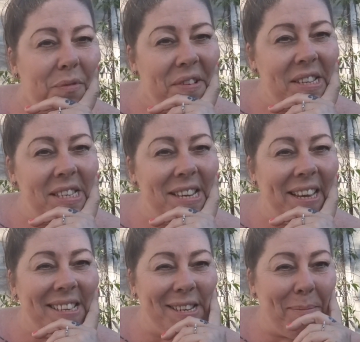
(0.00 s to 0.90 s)
preferred to
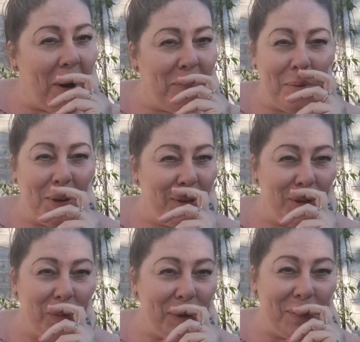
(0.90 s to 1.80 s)
take the tip off, but it
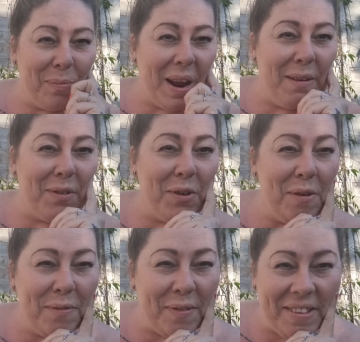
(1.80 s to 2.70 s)
just wasn't brave enough.